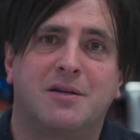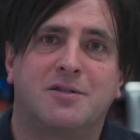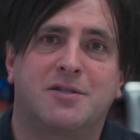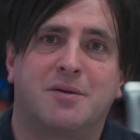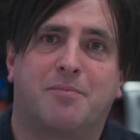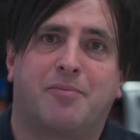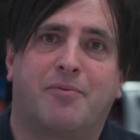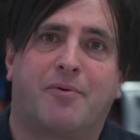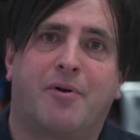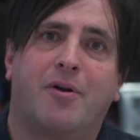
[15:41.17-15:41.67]
as a
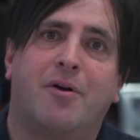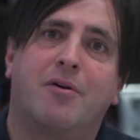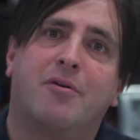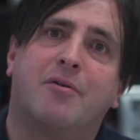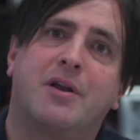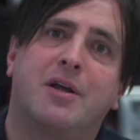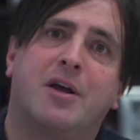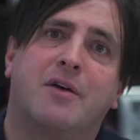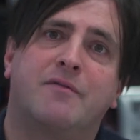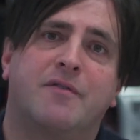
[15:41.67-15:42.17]

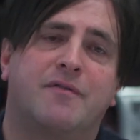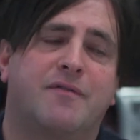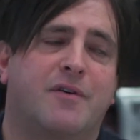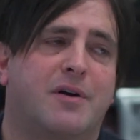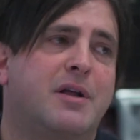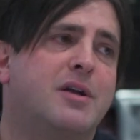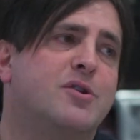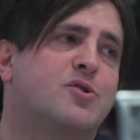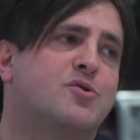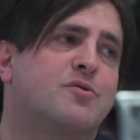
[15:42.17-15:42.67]
priority over
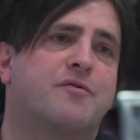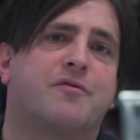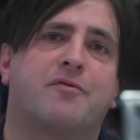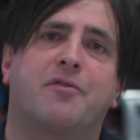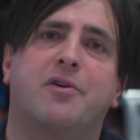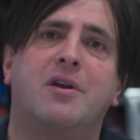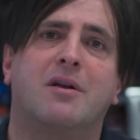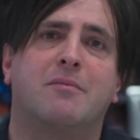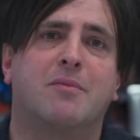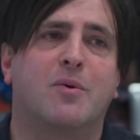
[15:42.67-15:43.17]
financial
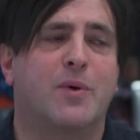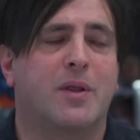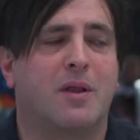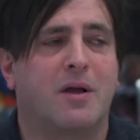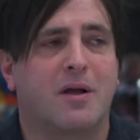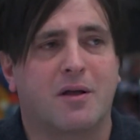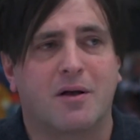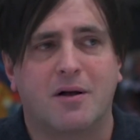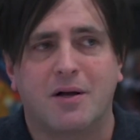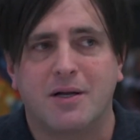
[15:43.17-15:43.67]
freedom. And we're
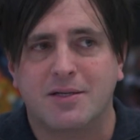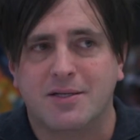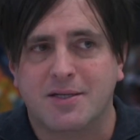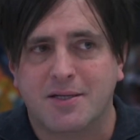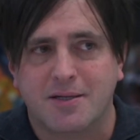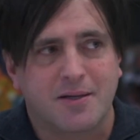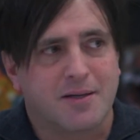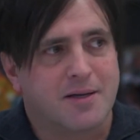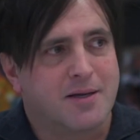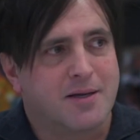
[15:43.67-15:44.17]
like, guys,